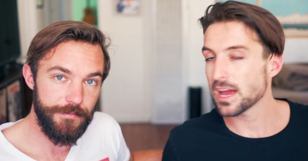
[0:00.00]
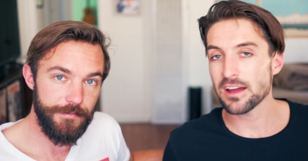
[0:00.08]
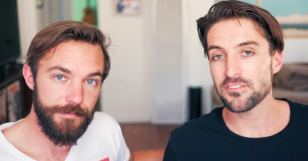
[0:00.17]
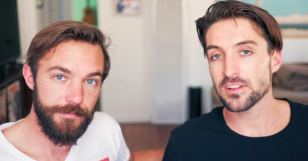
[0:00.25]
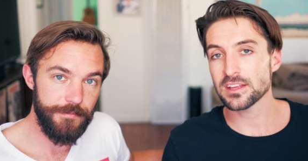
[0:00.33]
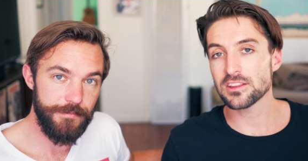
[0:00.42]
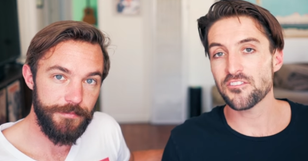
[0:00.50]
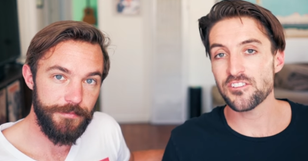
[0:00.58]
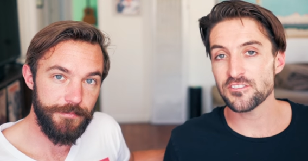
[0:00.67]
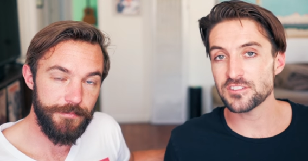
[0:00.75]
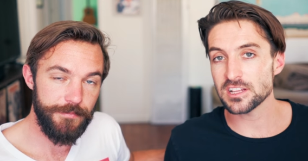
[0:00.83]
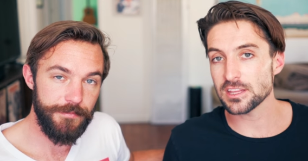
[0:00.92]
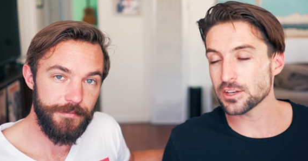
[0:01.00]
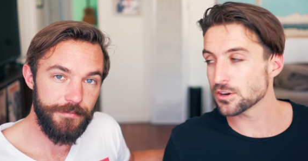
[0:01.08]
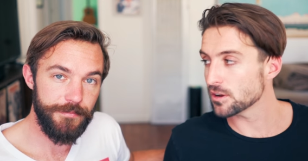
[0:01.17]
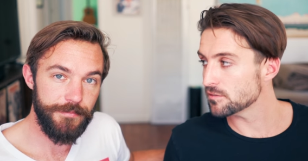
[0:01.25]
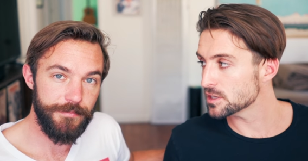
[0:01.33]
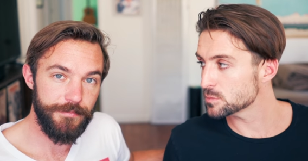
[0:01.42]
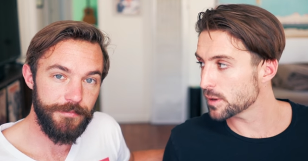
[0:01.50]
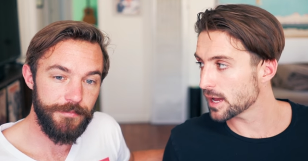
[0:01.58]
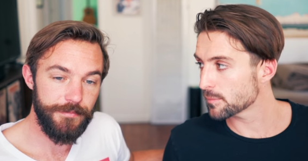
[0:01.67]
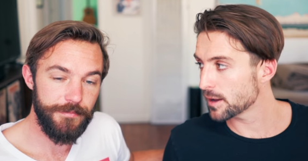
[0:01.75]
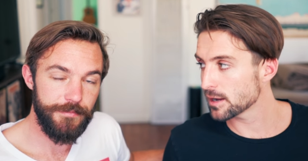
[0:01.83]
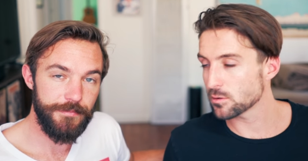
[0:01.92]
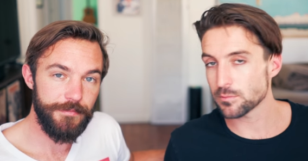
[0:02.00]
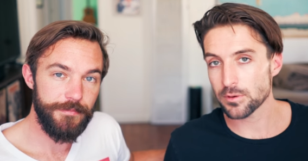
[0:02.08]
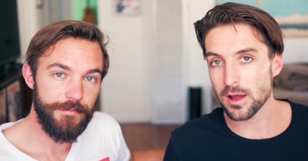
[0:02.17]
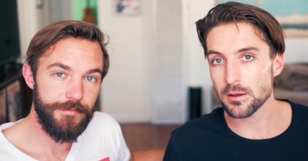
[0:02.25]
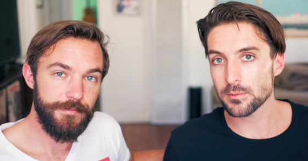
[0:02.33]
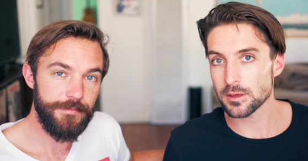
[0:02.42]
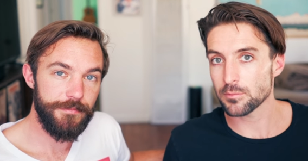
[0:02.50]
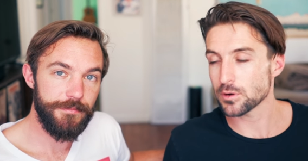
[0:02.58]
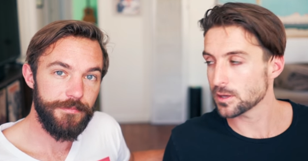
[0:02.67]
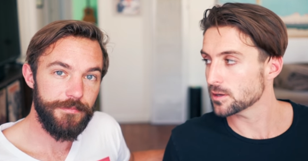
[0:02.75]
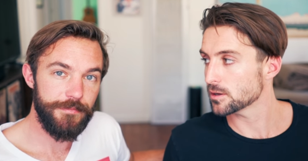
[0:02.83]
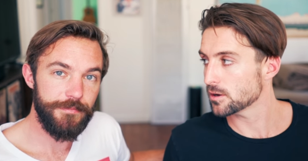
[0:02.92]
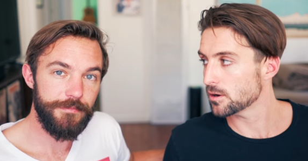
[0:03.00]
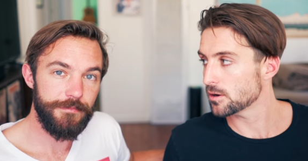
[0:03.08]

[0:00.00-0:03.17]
Speaker 1: Yeah, I feel like the fifty liter of this backpack would probably be a pretty good